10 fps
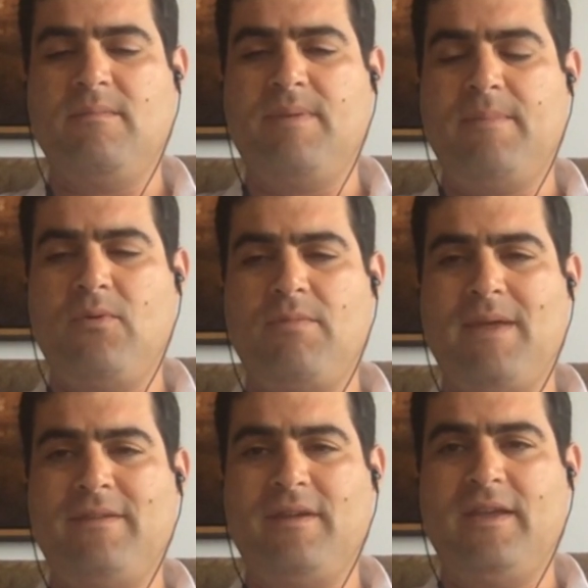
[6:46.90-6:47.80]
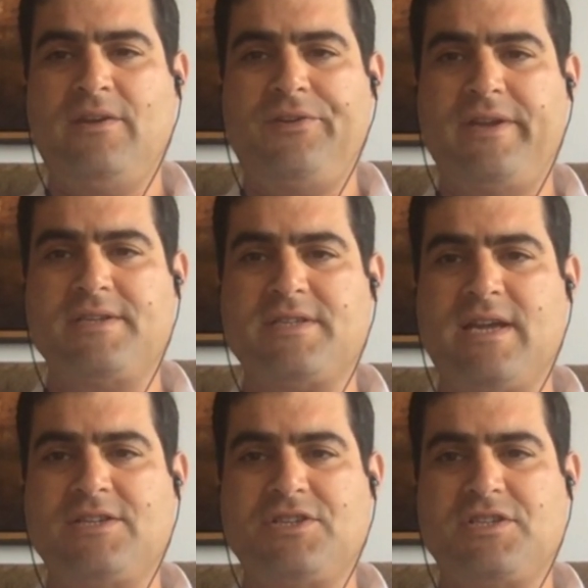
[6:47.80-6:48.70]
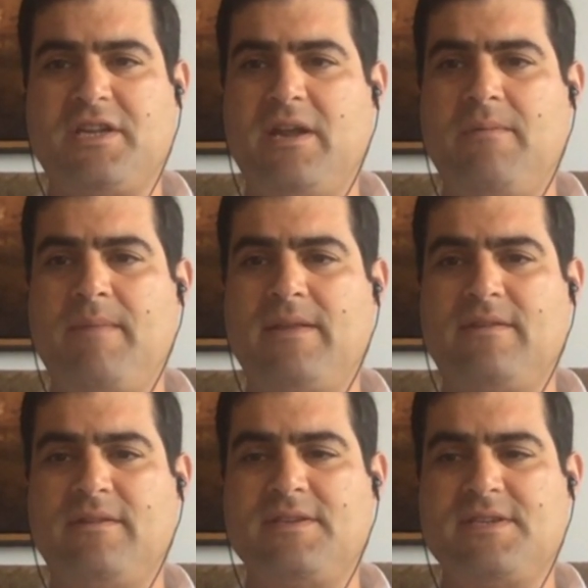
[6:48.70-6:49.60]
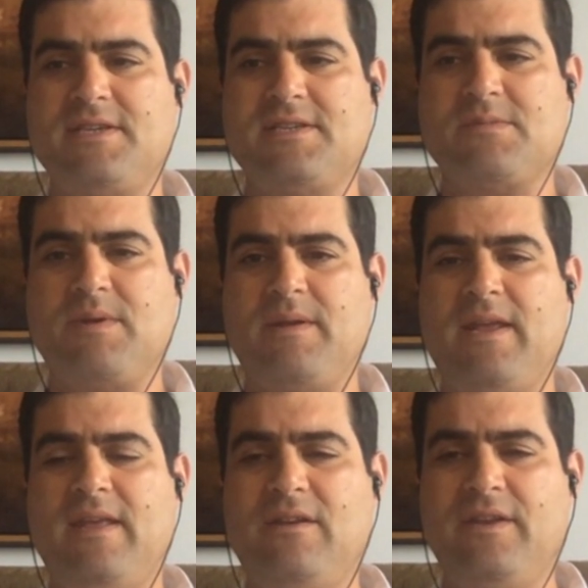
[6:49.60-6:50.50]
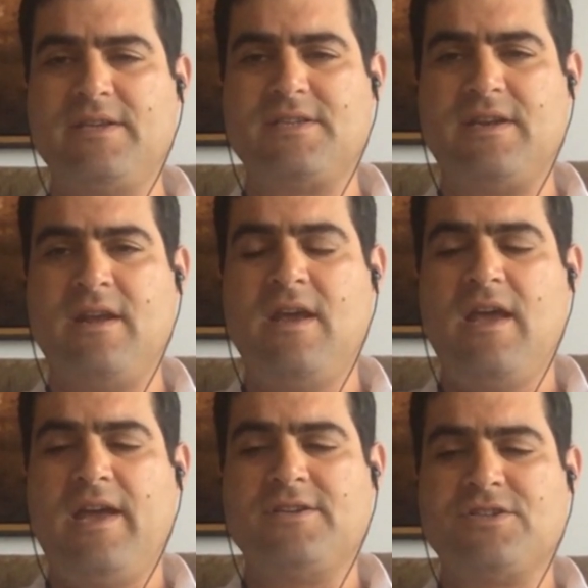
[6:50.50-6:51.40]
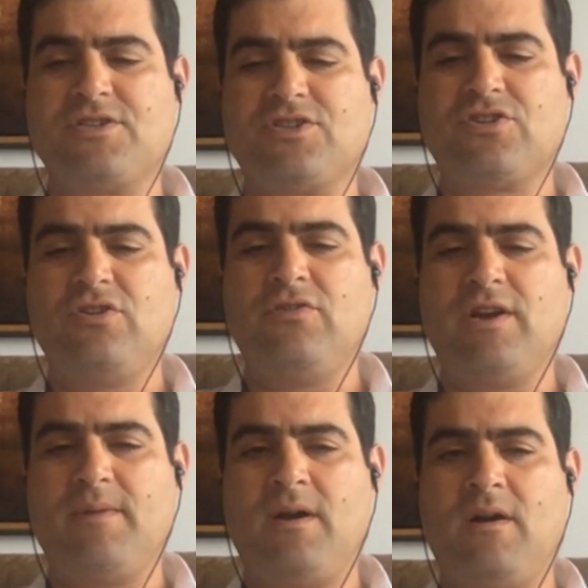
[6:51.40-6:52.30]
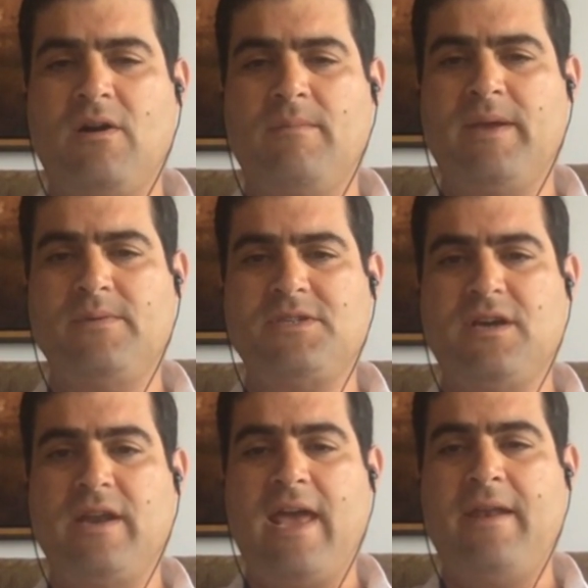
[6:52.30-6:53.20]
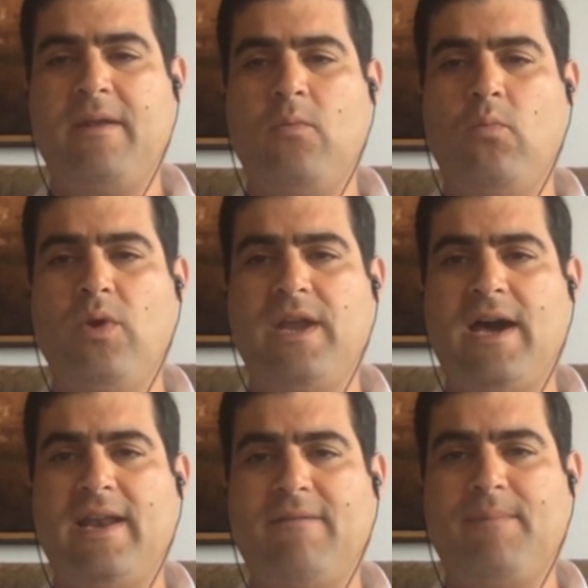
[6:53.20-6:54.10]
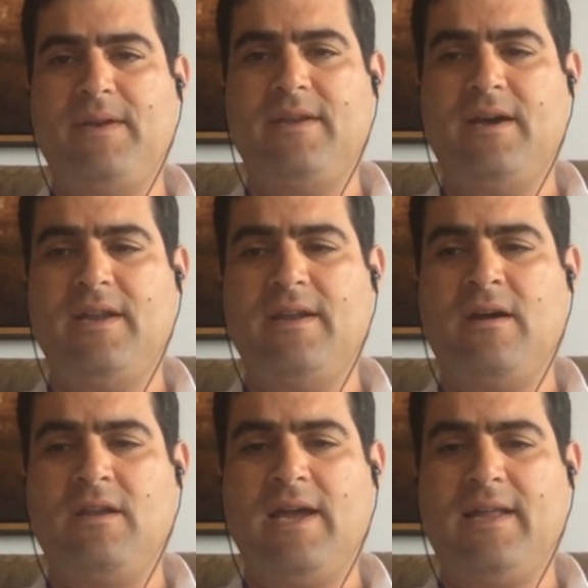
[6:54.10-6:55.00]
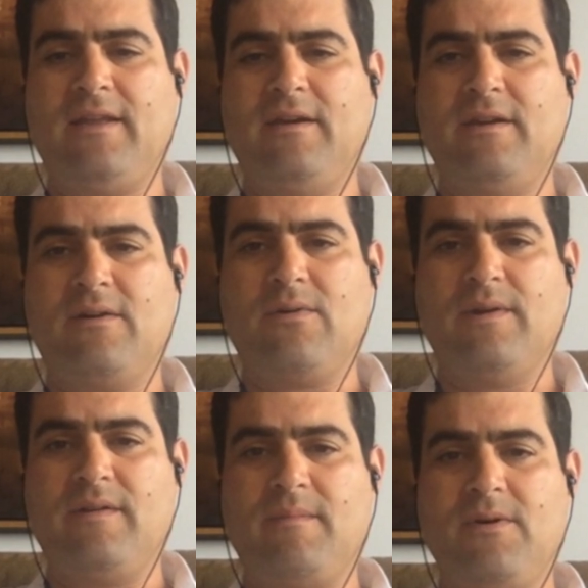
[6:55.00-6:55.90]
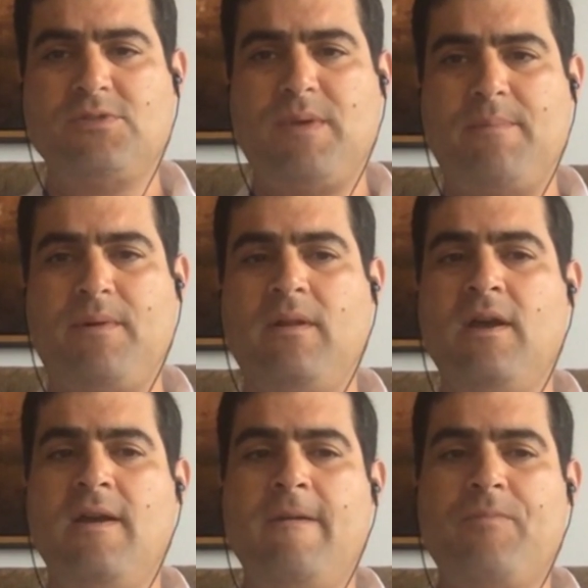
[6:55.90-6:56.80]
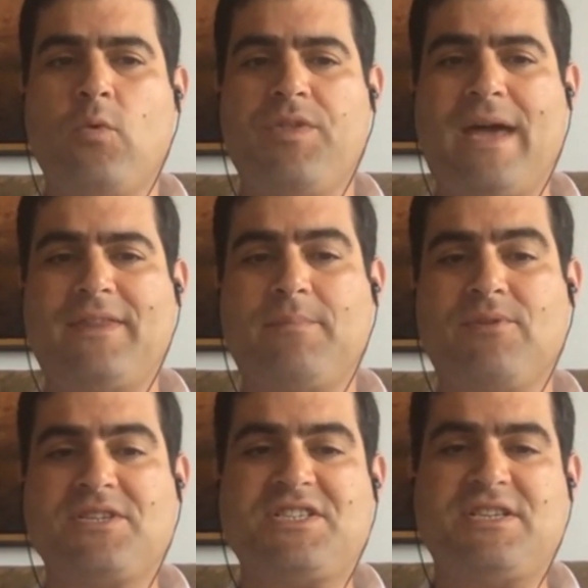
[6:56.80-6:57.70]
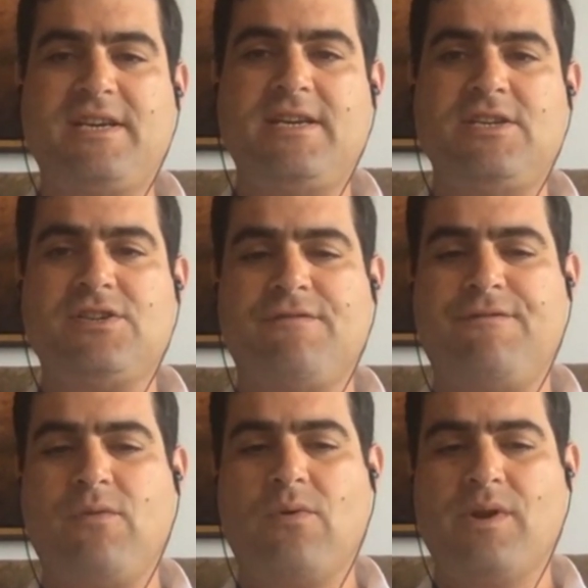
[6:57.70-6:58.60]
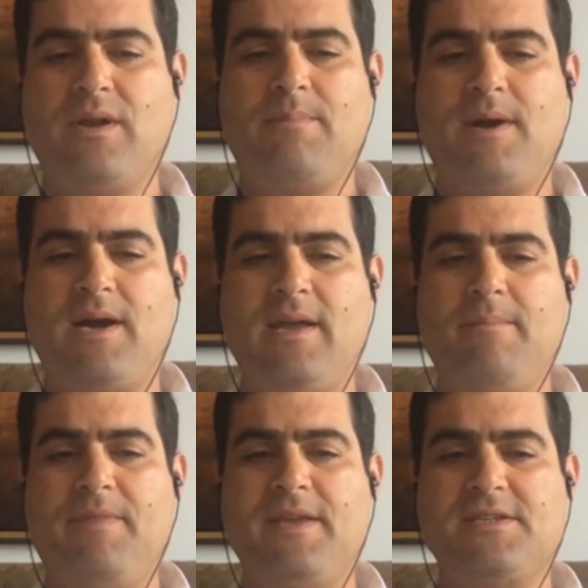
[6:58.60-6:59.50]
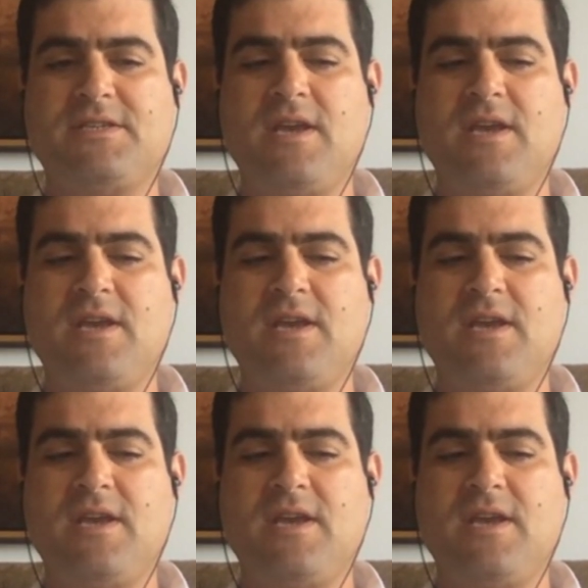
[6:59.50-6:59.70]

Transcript: people with mental illness, not just, mental diseases, but illness and just incredible harm that was done. And it would not have been done in all likelihood, according to most people, without the prestige afforded by this